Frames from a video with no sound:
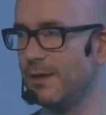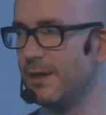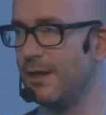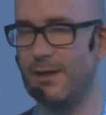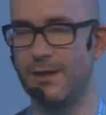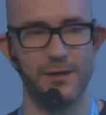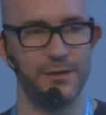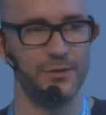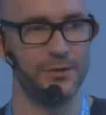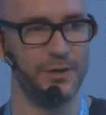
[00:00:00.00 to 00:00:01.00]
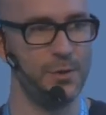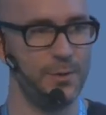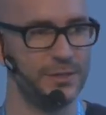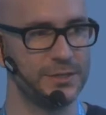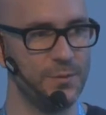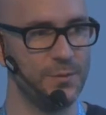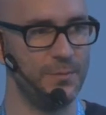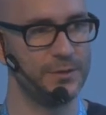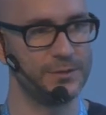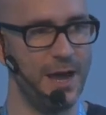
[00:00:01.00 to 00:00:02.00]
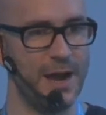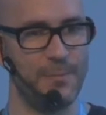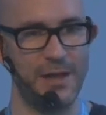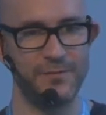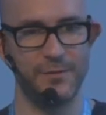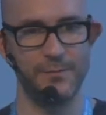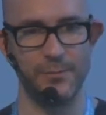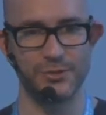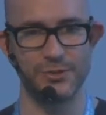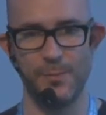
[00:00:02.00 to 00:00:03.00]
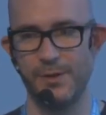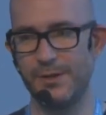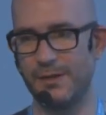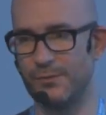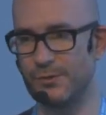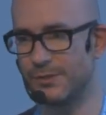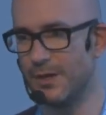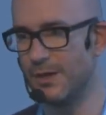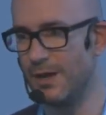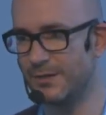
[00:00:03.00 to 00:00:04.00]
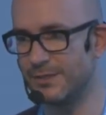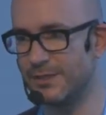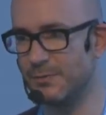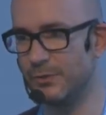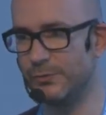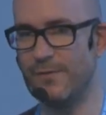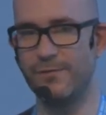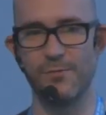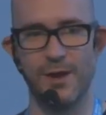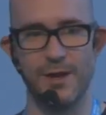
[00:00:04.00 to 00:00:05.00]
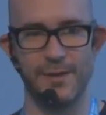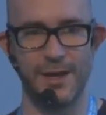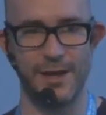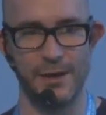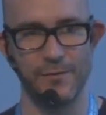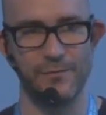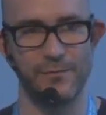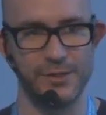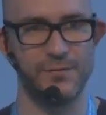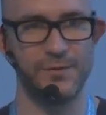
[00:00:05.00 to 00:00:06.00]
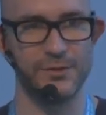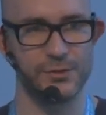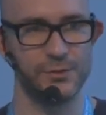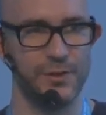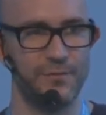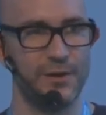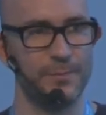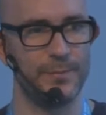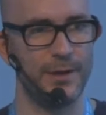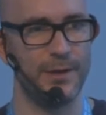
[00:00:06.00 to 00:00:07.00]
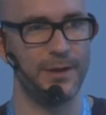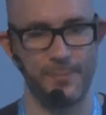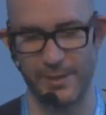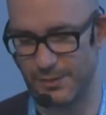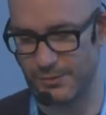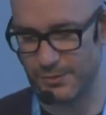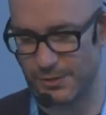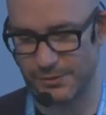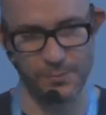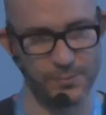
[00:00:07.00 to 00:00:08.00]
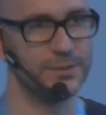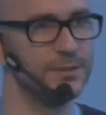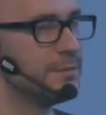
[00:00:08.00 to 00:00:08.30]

uh, you know, innovate as well because they had a platform that was open, that was accessible to everyone, and that had a lot of rich features to develop uh, applications and services.